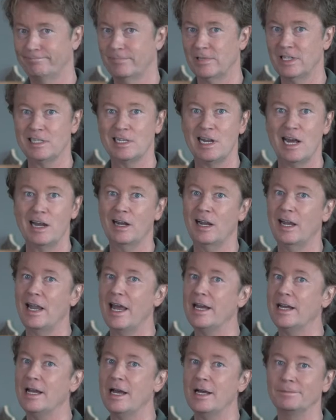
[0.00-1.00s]
it's not going to
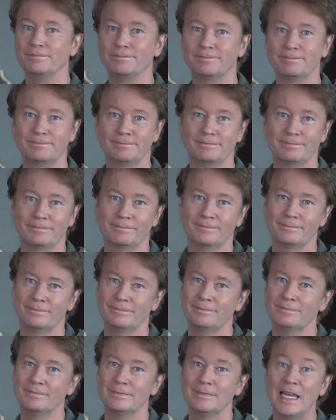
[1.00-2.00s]
light up.
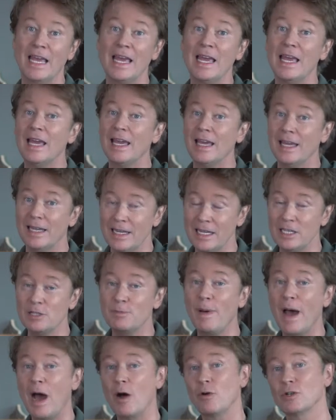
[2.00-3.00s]
It needs
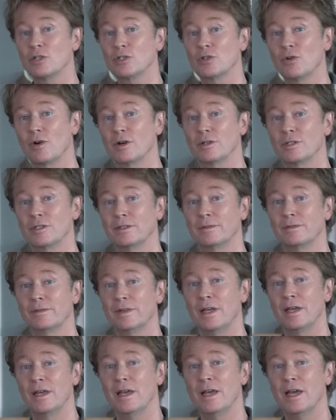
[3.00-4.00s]
a power source.
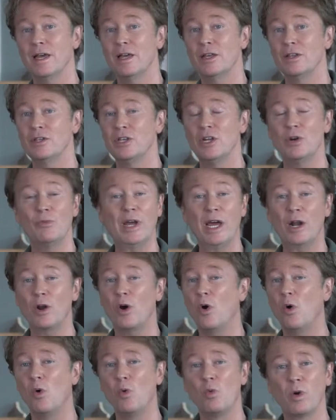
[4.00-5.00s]
We got a
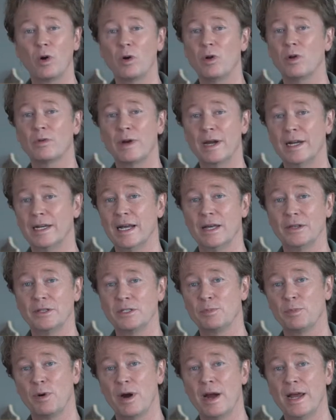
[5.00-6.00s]
whole world right now
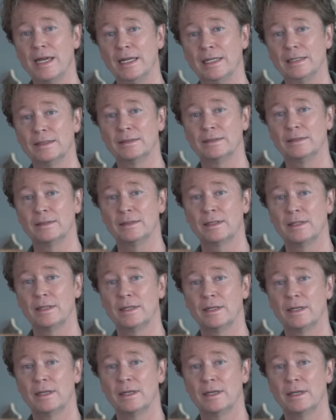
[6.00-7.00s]
that's praying.
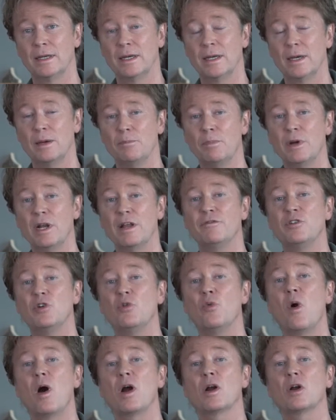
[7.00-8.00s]
But if
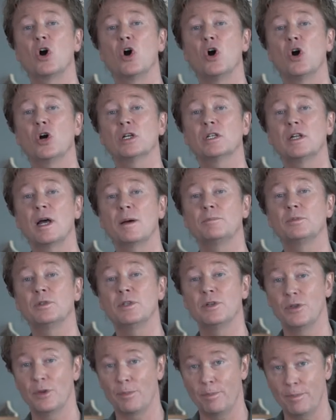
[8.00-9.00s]
you aren't hooked up
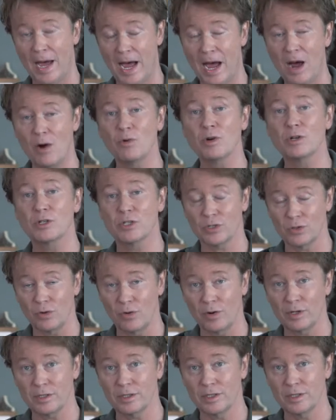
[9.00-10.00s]
to the power
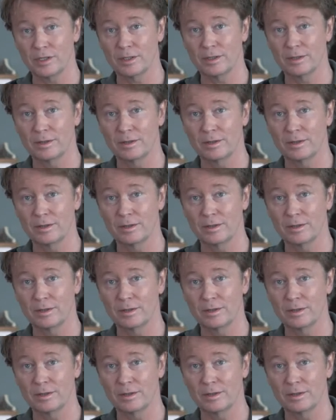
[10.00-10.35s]
source,